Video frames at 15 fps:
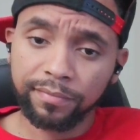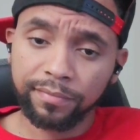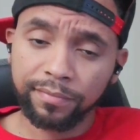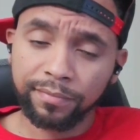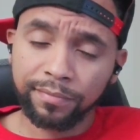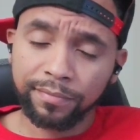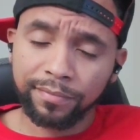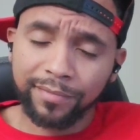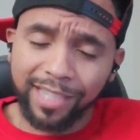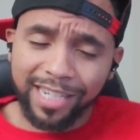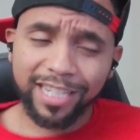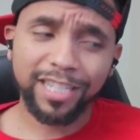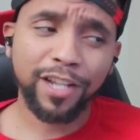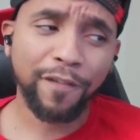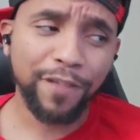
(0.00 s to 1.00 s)
This is a
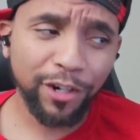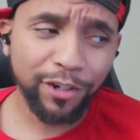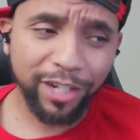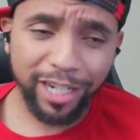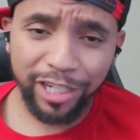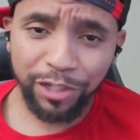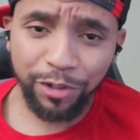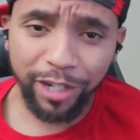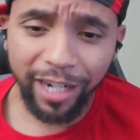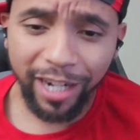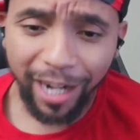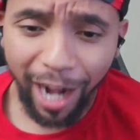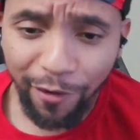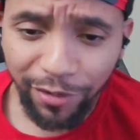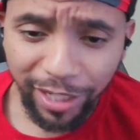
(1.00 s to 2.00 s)
very intriguing
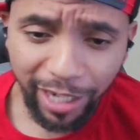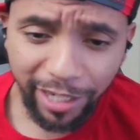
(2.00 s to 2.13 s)
conversation.